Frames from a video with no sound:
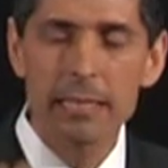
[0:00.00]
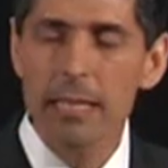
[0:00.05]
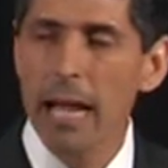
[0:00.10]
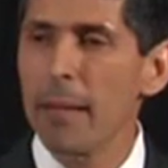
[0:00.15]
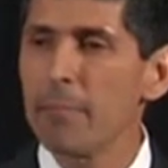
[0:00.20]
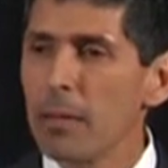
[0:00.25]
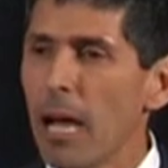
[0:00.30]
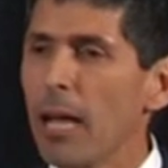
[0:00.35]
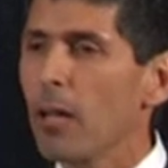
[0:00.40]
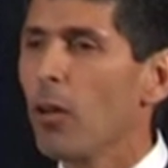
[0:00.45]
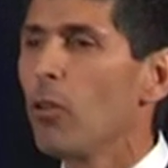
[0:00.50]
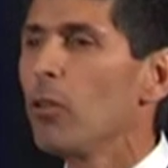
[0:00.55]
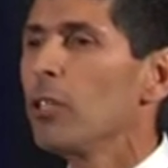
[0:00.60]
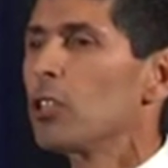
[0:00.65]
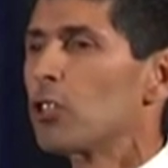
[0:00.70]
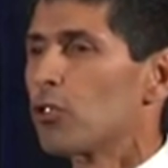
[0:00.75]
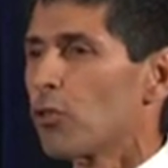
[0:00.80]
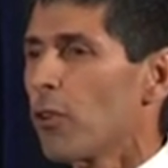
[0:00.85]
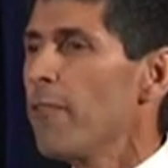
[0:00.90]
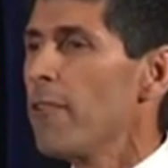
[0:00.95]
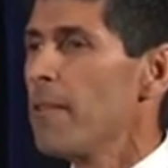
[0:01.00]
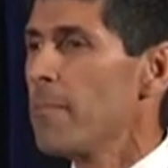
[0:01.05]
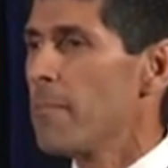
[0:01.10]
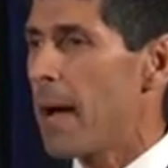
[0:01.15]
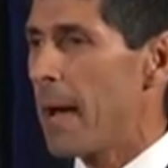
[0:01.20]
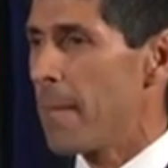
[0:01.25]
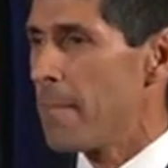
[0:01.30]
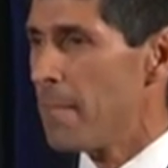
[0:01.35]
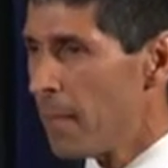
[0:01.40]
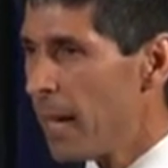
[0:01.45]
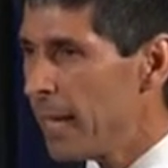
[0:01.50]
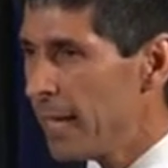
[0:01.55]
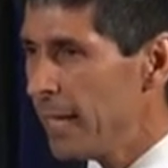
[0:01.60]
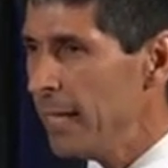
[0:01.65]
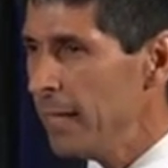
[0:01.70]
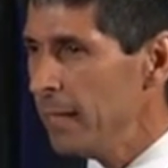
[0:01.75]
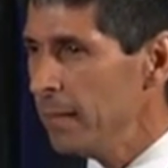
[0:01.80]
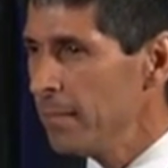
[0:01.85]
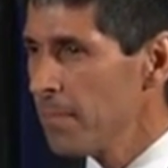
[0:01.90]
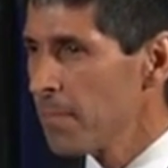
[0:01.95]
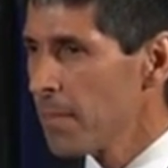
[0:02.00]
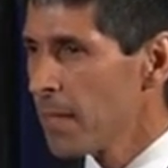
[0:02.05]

I'm not only driven by money.